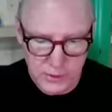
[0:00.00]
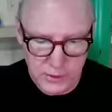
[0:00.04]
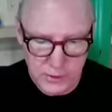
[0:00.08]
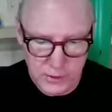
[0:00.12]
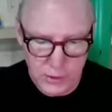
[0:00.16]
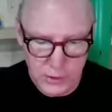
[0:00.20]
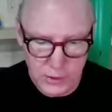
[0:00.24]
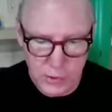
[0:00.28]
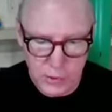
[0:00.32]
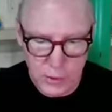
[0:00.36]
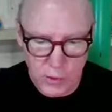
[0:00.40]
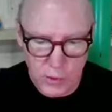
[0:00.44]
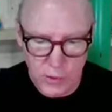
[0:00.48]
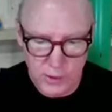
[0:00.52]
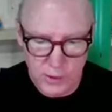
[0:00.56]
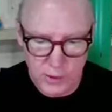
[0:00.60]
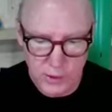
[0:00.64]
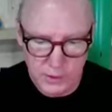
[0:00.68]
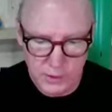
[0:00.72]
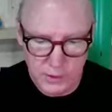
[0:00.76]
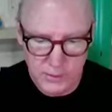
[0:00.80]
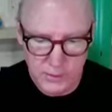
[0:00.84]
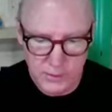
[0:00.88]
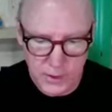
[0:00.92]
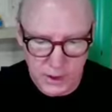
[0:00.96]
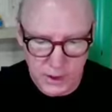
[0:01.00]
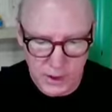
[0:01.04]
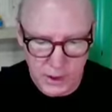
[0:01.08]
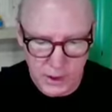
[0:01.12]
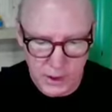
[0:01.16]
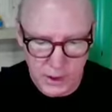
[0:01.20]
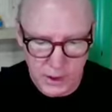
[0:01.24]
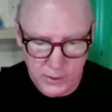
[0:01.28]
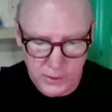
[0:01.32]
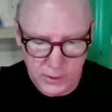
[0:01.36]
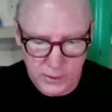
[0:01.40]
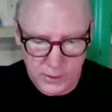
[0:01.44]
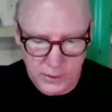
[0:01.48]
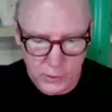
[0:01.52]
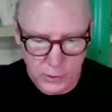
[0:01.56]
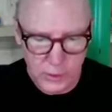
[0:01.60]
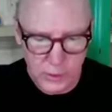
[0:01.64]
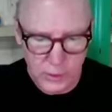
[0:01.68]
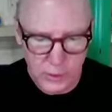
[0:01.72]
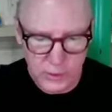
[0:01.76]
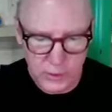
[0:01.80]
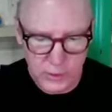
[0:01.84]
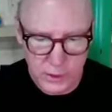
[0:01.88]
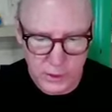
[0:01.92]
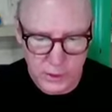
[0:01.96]
you quoted him. Well,
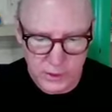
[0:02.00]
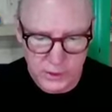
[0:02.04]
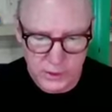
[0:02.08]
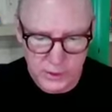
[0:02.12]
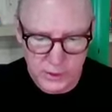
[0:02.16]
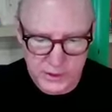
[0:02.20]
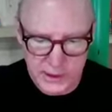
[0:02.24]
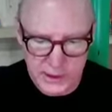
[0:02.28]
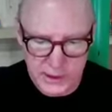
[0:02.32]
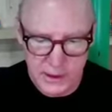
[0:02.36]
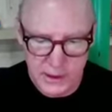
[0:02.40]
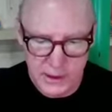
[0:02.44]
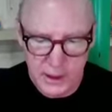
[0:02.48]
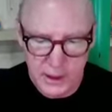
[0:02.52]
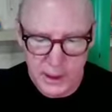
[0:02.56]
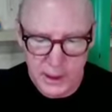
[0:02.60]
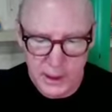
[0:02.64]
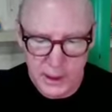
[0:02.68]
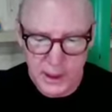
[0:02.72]
no, you said